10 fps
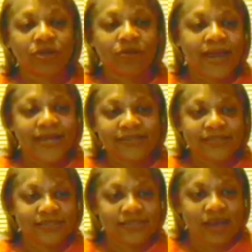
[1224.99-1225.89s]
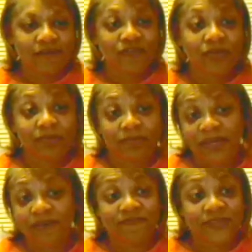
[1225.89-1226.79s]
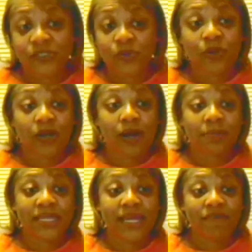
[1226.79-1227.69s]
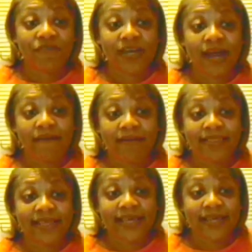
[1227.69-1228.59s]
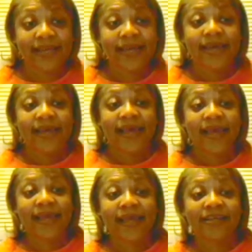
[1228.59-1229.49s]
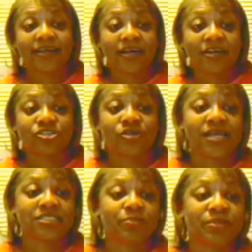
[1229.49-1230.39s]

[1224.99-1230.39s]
crazy stuff, a bit of physical comedy every now and then, and the contrast